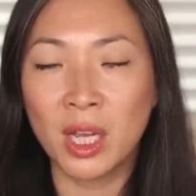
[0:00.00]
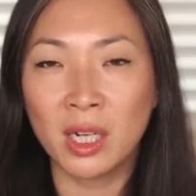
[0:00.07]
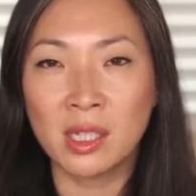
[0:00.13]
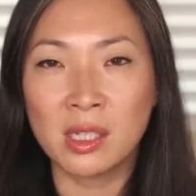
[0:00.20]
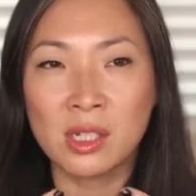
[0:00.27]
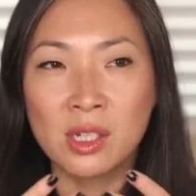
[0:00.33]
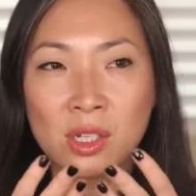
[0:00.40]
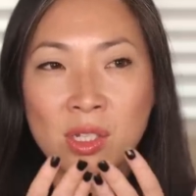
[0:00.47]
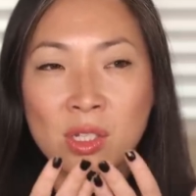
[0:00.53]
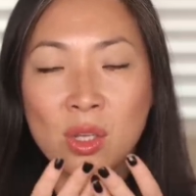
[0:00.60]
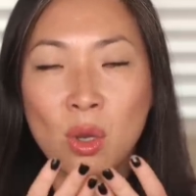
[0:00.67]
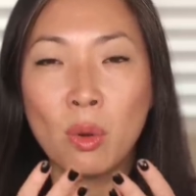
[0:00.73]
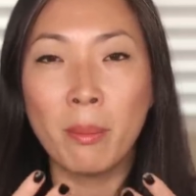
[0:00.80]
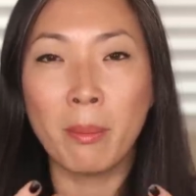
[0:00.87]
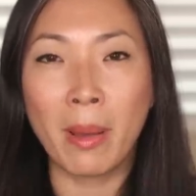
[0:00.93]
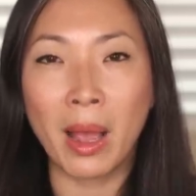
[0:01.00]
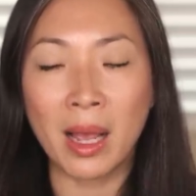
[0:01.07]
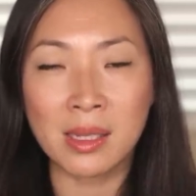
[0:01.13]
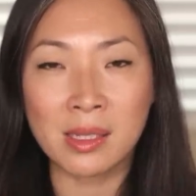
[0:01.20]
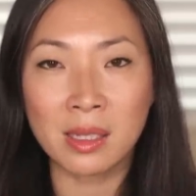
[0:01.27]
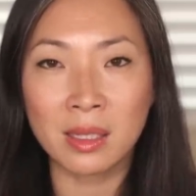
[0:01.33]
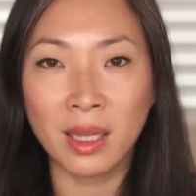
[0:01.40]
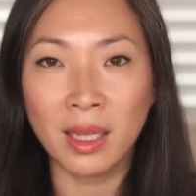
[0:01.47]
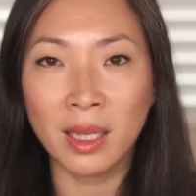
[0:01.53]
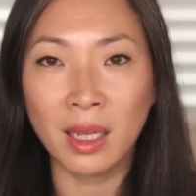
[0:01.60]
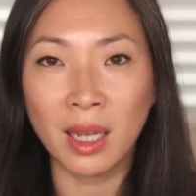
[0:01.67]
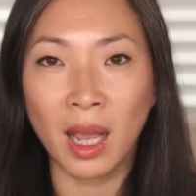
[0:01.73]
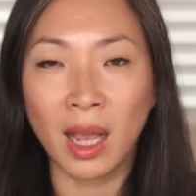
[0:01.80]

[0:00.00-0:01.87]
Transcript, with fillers: and it's just so mask like,